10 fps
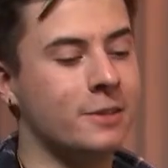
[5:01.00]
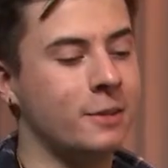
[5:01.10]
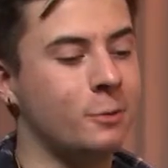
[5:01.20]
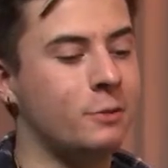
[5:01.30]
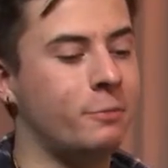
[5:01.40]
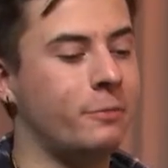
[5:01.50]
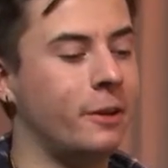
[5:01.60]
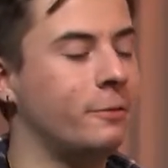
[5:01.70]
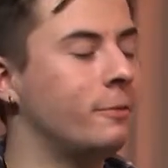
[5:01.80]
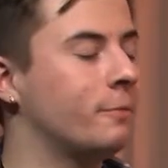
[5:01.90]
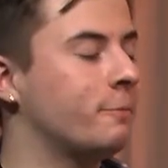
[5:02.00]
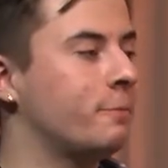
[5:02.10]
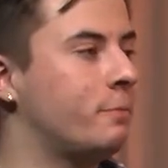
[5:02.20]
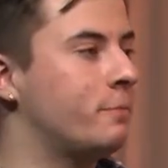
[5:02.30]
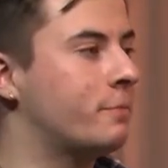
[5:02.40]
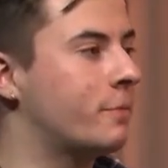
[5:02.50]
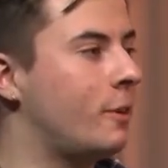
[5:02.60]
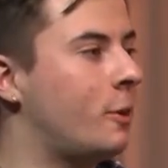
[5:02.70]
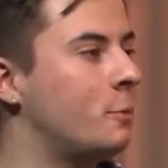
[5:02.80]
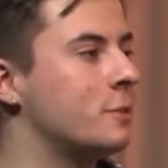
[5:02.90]
it was done
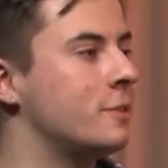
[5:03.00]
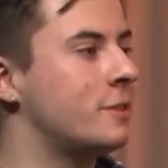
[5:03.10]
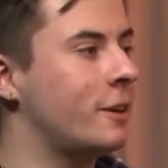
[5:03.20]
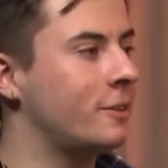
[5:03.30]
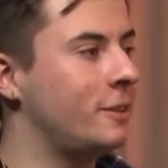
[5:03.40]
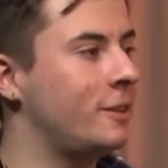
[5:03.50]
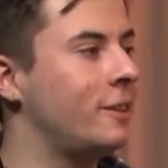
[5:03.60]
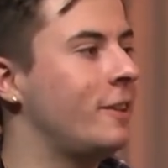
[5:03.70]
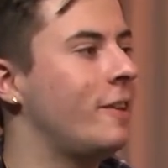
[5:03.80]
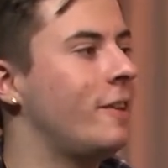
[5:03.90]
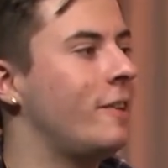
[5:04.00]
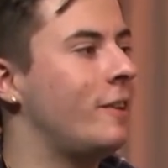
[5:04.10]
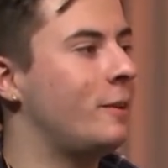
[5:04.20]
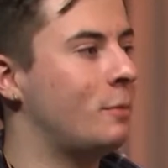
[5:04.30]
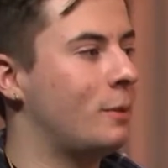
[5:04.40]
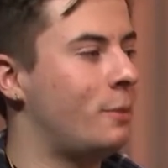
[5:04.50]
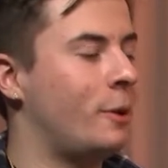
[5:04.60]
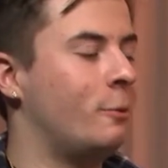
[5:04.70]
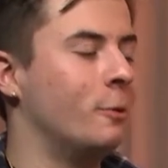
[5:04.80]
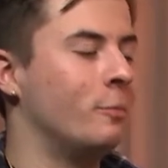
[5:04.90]
almost entirely in my
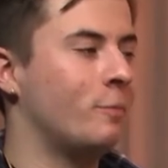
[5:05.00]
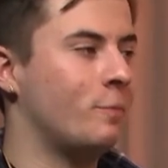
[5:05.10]
bedroom.